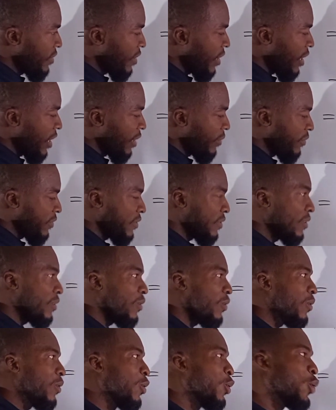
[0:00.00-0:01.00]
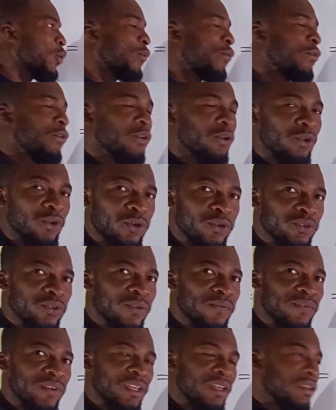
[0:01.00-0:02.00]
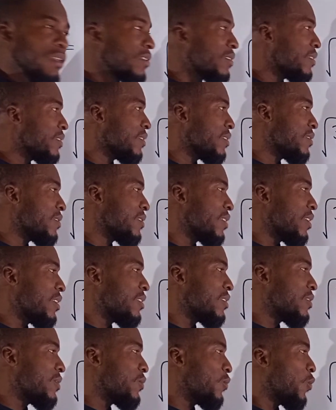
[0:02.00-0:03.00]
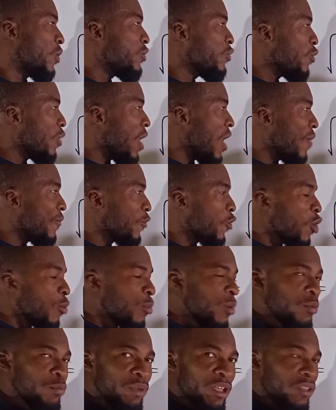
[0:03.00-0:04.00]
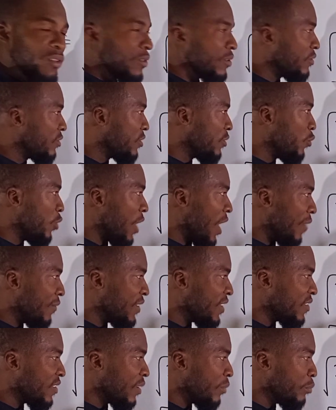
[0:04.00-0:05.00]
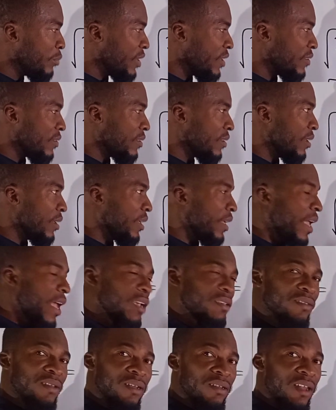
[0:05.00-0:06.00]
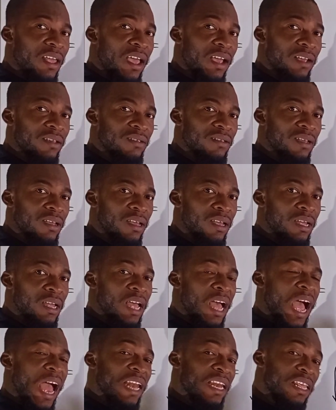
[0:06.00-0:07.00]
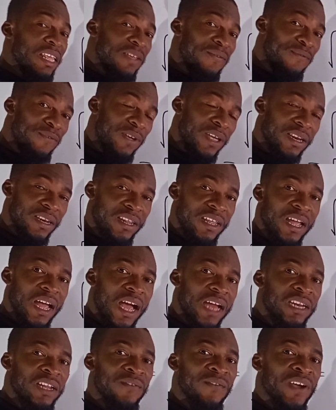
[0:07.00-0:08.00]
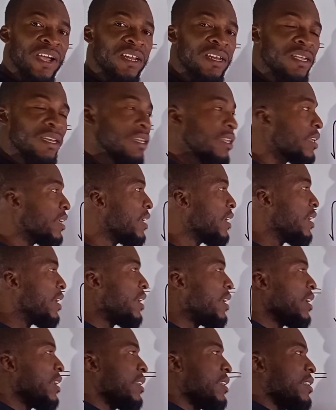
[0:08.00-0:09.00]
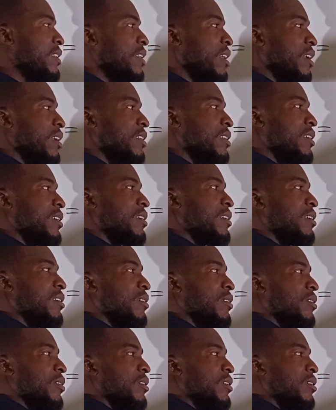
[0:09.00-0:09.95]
times. For laws of indices, it says when you have common base, you see we have the same base, x and x. And if they are dividing, take the